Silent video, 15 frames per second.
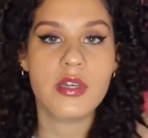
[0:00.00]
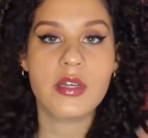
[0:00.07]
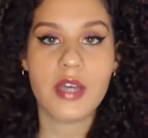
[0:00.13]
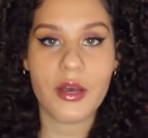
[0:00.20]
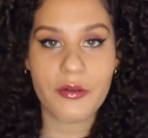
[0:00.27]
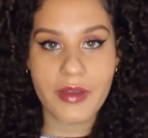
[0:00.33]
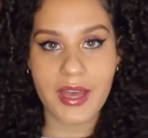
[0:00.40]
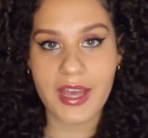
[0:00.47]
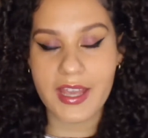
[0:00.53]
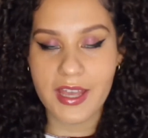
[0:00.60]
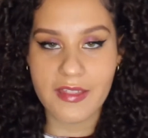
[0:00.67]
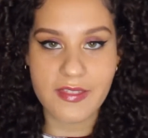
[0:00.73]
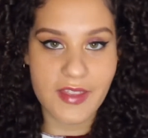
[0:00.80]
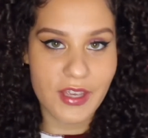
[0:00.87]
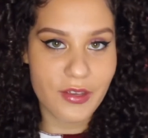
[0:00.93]
Okay,
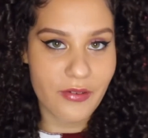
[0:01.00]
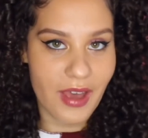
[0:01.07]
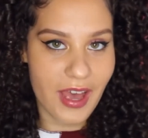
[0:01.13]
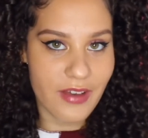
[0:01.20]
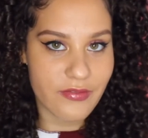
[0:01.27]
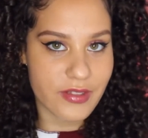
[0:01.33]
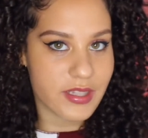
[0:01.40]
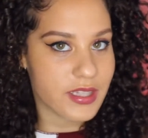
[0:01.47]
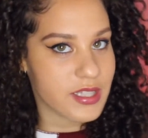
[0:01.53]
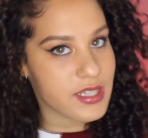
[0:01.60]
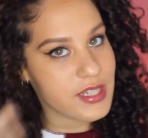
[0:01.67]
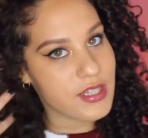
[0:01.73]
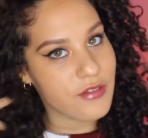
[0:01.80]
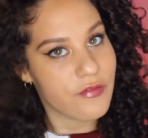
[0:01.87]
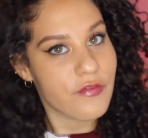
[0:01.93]
and there you have it. This
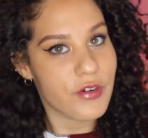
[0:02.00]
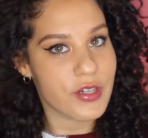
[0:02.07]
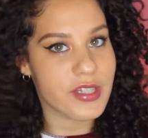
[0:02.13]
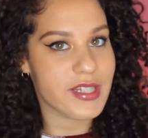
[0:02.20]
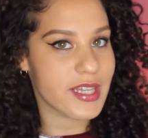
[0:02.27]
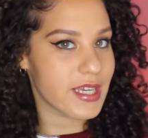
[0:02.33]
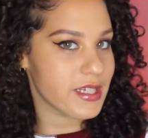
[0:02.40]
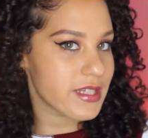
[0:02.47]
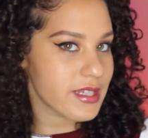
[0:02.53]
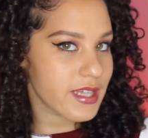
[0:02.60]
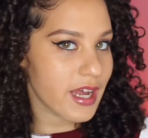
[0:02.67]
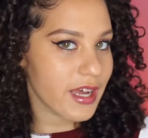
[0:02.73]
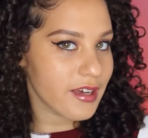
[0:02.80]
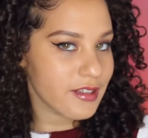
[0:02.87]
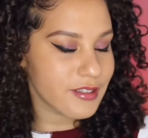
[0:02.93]
is the first
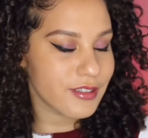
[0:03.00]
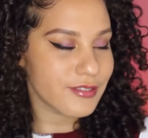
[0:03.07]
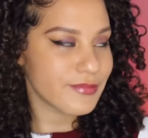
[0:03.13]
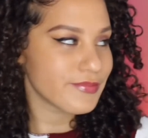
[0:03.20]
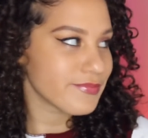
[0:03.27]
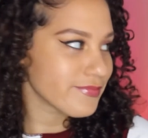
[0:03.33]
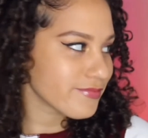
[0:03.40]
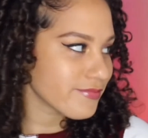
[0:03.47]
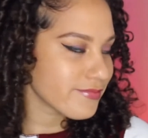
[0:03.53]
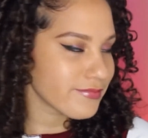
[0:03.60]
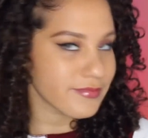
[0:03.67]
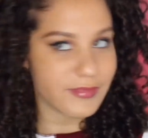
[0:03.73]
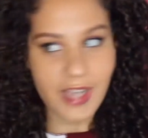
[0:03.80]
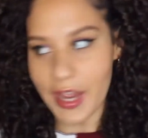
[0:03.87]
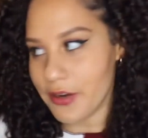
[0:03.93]
hairstyle.
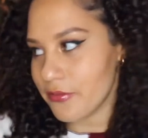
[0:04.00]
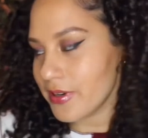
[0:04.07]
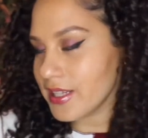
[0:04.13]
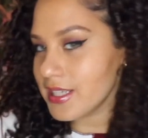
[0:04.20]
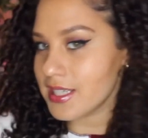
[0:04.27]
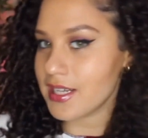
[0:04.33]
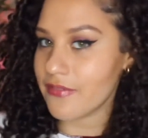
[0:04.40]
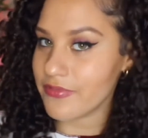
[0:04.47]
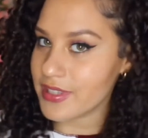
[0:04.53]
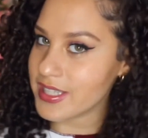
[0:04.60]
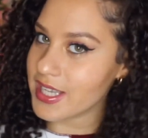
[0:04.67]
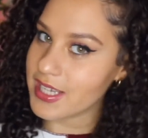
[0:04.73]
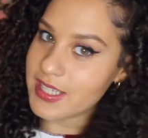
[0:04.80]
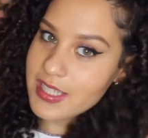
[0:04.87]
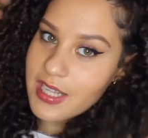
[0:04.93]
I really love
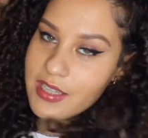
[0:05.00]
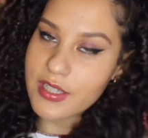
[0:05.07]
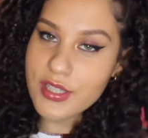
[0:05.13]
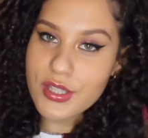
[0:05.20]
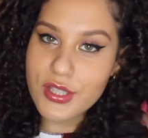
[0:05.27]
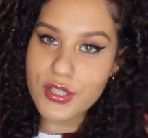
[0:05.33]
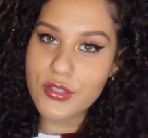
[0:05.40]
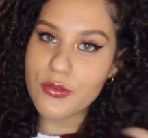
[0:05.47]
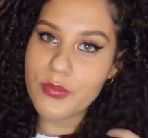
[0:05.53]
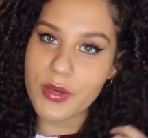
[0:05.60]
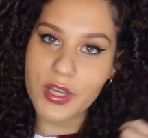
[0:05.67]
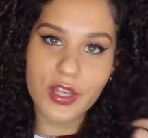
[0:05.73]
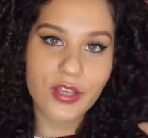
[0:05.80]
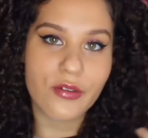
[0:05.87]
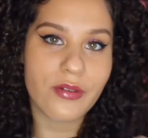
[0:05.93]
this hairstyle. It's super
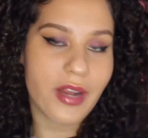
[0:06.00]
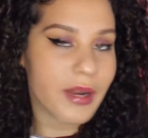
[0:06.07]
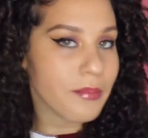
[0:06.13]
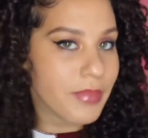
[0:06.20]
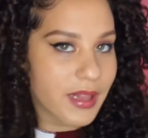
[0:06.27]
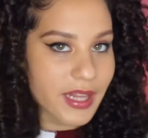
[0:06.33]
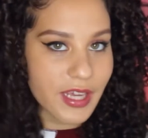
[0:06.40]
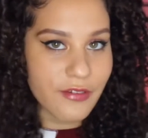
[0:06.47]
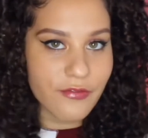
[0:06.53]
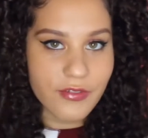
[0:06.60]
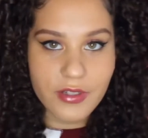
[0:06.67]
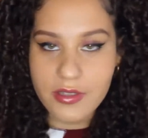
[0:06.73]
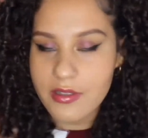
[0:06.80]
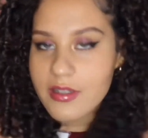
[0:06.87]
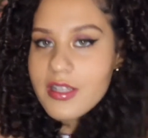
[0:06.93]
cute and
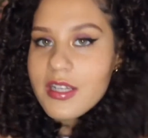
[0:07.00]
playful.